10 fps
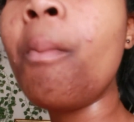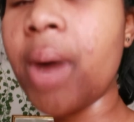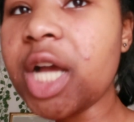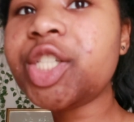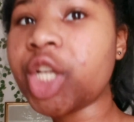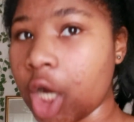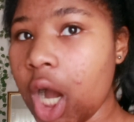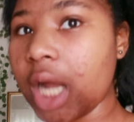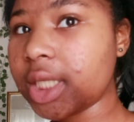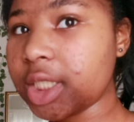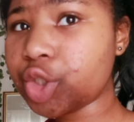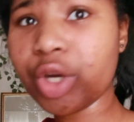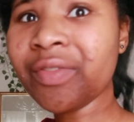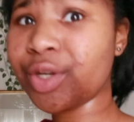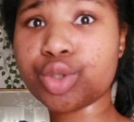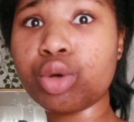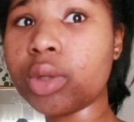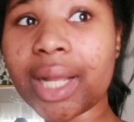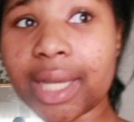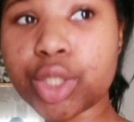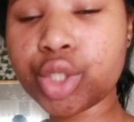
much in college or even school, I guess